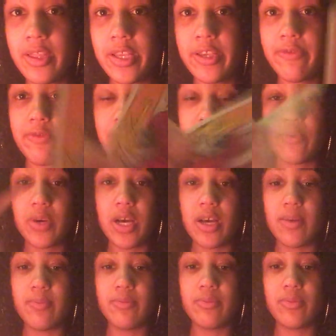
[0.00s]
the
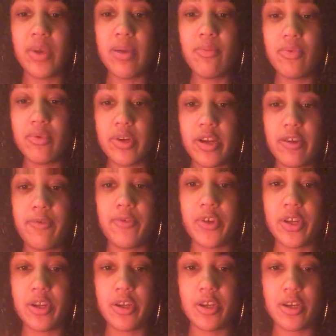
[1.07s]
Emperor
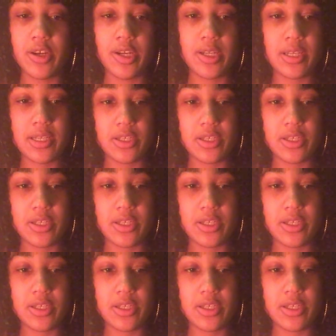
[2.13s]
for your current